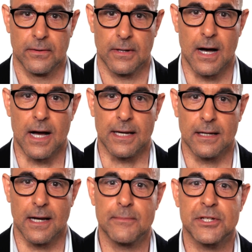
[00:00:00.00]
Hi,
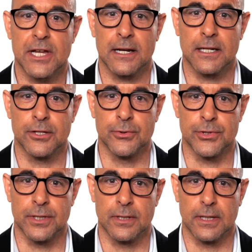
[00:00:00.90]
I'm Stanley
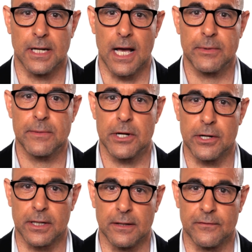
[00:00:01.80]
Tucci, and I'm an
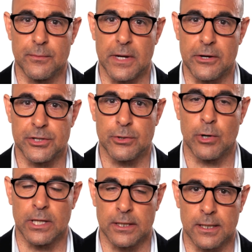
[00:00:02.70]
American for marriage
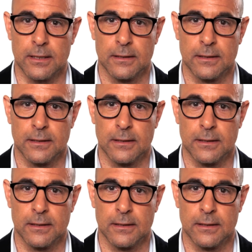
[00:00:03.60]
equality.